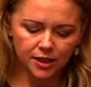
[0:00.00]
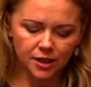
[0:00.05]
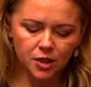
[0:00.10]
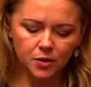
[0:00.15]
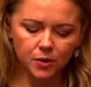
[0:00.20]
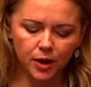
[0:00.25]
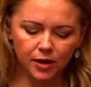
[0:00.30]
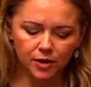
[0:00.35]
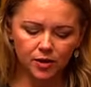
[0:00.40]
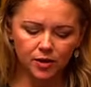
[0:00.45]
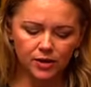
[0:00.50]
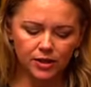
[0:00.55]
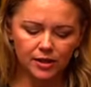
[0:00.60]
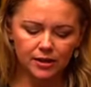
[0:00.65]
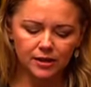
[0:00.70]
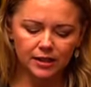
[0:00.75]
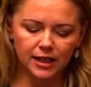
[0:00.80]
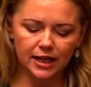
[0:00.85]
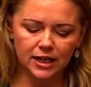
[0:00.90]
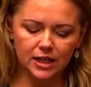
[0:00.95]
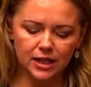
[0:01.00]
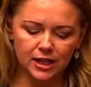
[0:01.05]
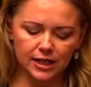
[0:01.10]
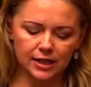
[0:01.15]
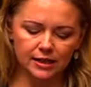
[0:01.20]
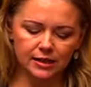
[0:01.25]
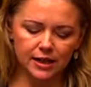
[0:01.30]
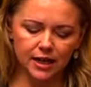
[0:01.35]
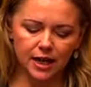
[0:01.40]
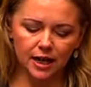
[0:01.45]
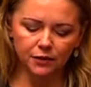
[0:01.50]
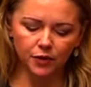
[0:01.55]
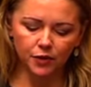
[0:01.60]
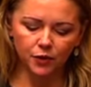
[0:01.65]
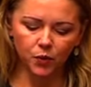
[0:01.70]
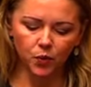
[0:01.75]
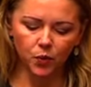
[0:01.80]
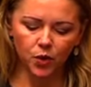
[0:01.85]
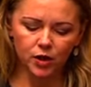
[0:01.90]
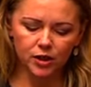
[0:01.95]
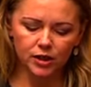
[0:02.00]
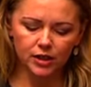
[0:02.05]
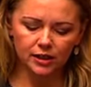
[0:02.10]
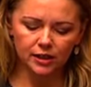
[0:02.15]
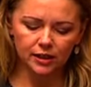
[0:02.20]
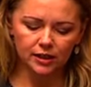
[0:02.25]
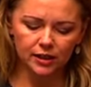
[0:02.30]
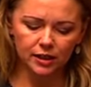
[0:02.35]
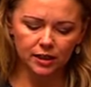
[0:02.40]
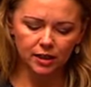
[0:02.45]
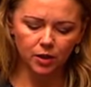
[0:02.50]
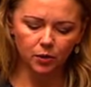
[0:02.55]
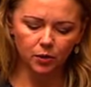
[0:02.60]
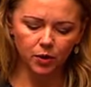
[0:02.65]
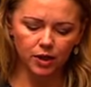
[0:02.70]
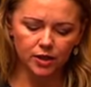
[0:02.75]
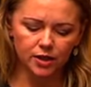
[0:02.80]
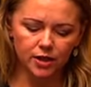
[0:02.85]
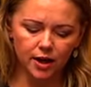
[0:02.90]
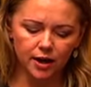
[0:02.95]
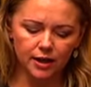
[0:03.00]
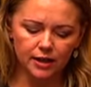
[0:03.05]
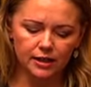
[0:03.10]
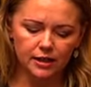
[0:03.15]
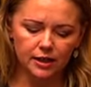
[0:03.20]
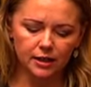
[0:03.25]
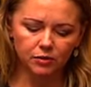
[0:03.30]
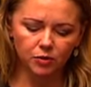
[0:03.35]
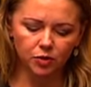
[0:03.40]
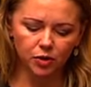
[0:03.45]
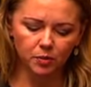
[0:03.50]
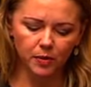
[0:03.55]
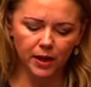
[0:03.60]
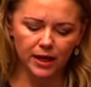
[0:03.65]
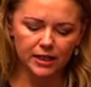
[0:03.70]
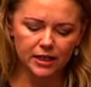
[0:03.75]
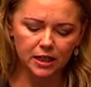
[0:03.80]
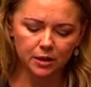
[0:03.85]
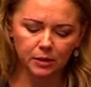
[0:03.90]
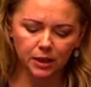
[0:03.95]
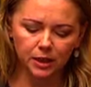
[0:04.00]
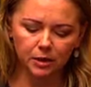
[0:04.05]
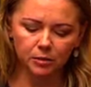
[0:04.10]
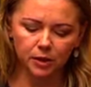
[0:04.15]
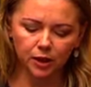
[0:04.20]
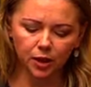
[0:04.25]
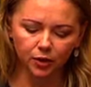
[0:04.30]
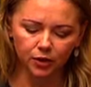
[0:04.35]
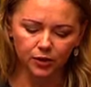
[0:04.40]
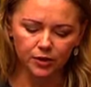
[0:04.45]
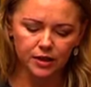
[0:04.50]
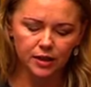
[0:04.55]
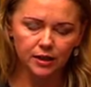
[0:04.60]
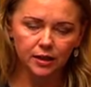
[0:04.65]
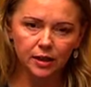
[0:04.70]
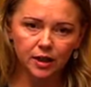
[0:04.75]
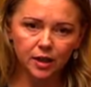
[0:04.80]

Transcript: To our nurses and aged care staff who have worked and continue to work tirelessly through the pandemic and beyond,